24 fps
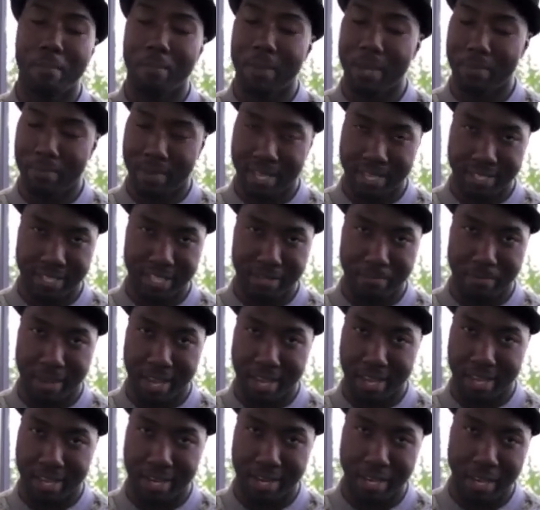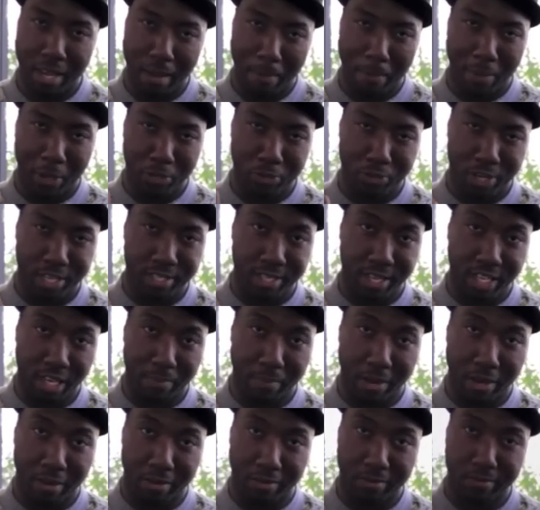Amazing man. Make sure to check
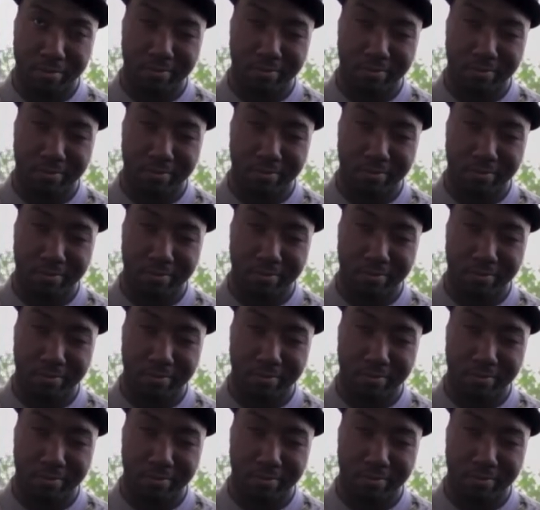him out.